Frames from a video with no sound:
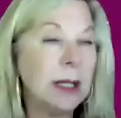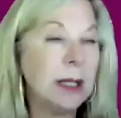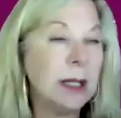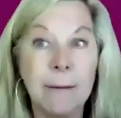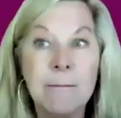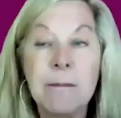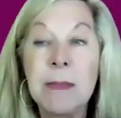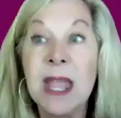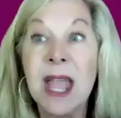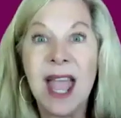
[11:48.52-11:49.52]
doing that.
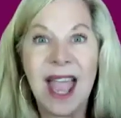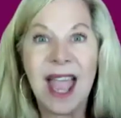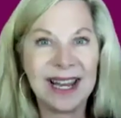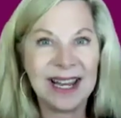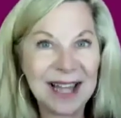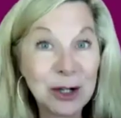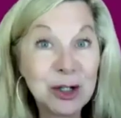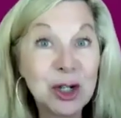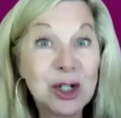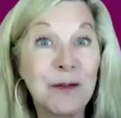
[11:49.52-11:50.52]
And it
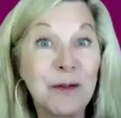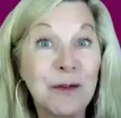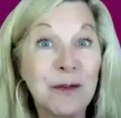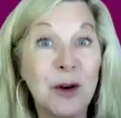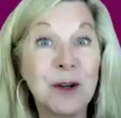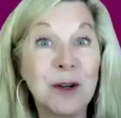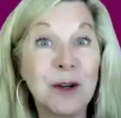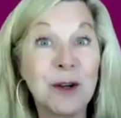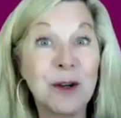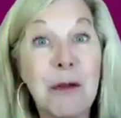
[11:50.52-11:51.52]
allows you to start focusing on
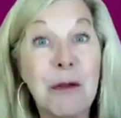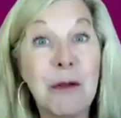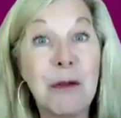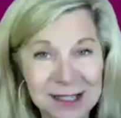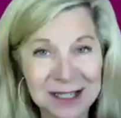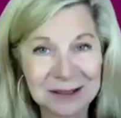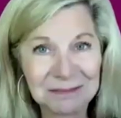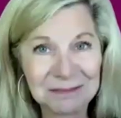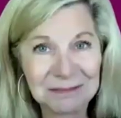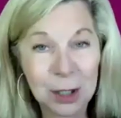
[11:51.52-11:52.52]
the
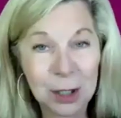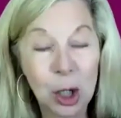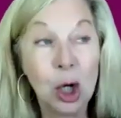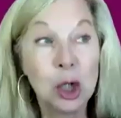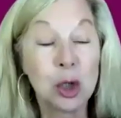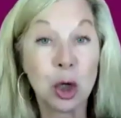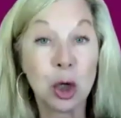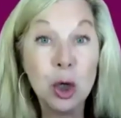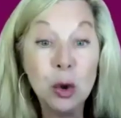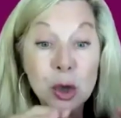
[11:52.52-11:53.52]
person.
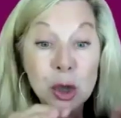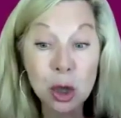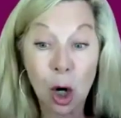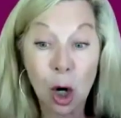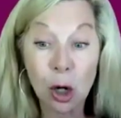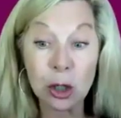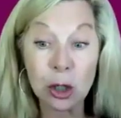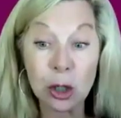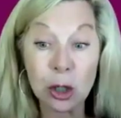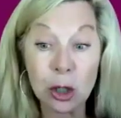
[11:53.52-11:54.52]
So you
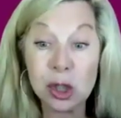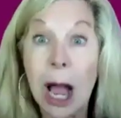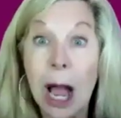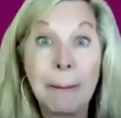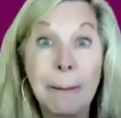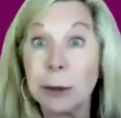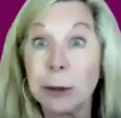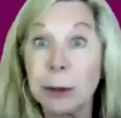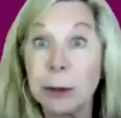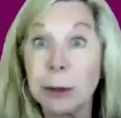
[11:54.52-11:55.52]
stop
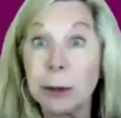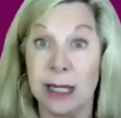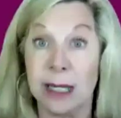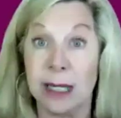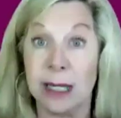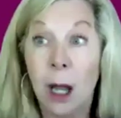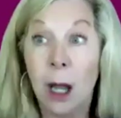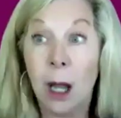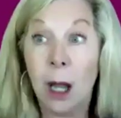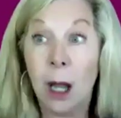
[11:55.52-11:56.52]
losing
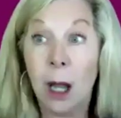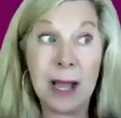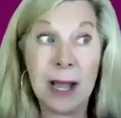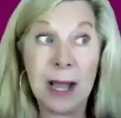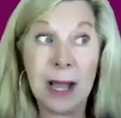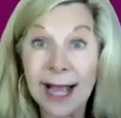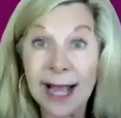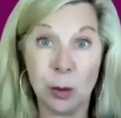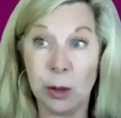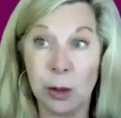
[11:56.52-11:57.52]

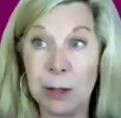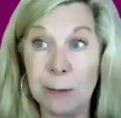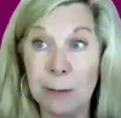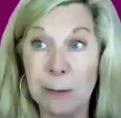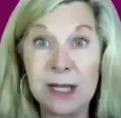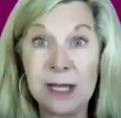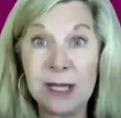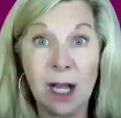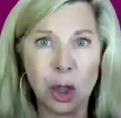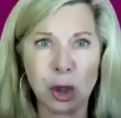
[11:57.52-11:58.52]
connection with people
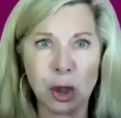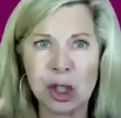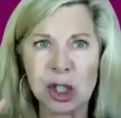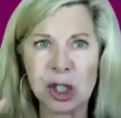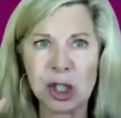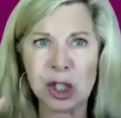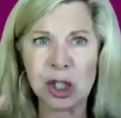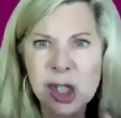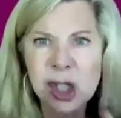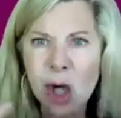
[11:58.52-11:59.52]
because you're stopping and